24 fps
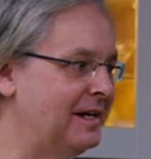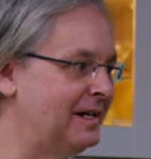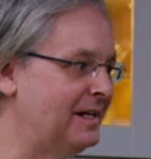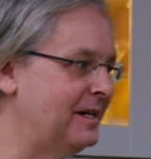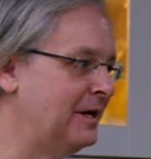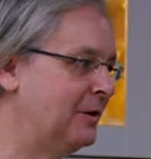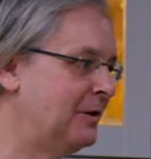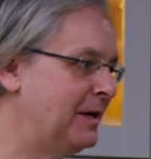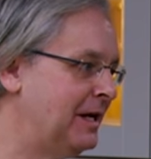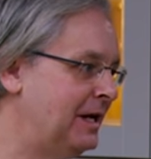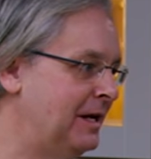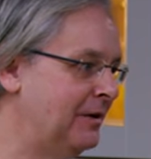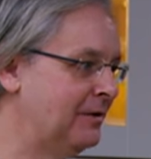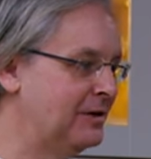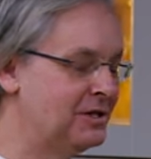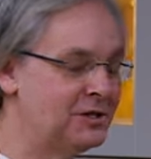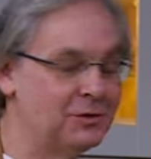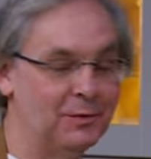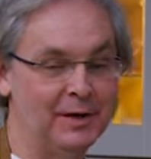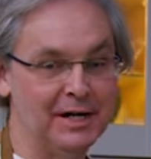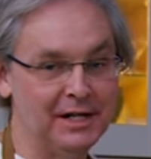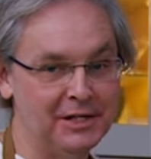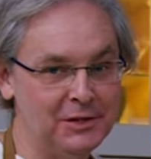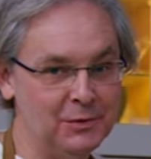you know, here in
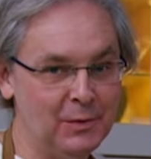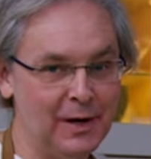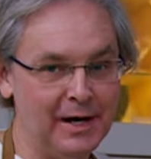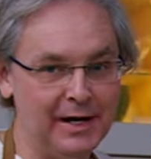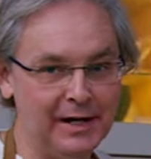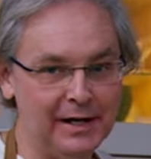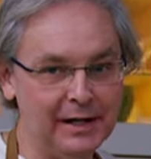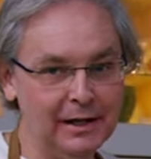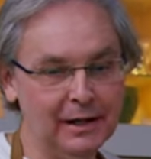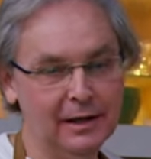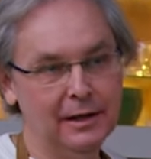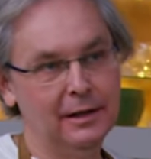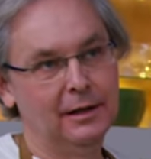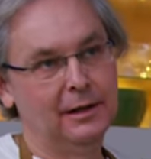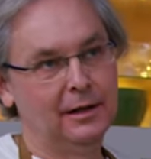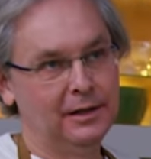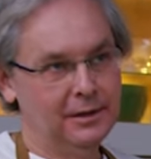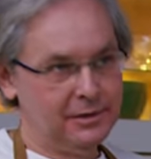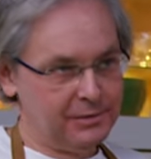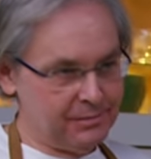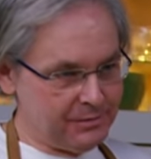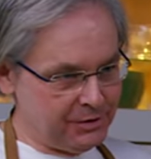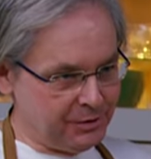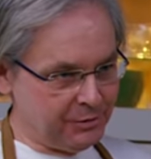2020,
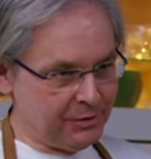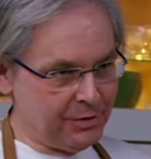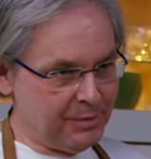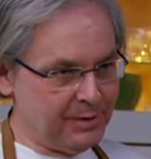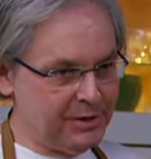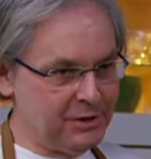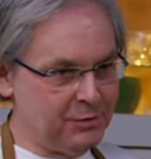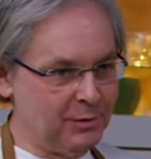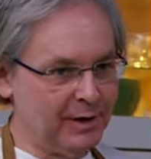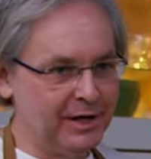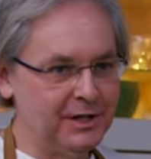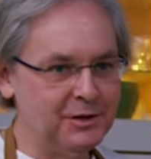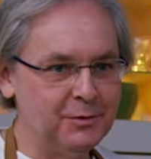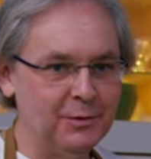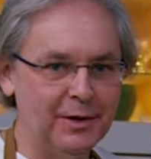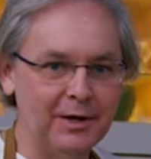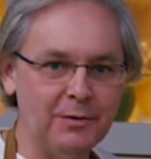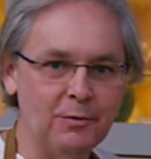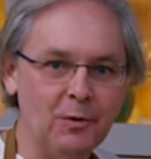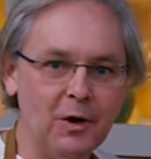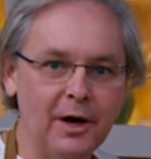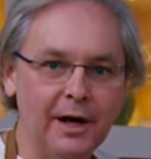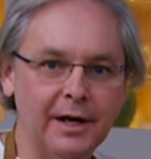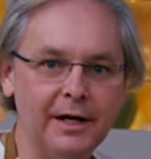soon to be
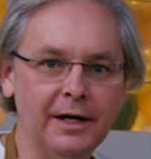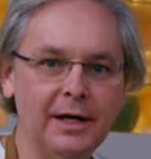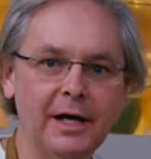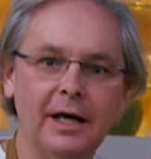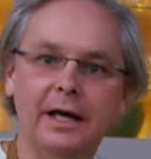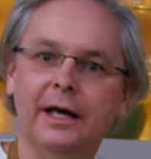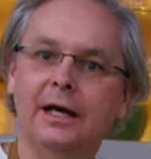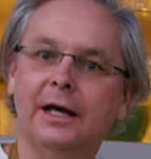2021,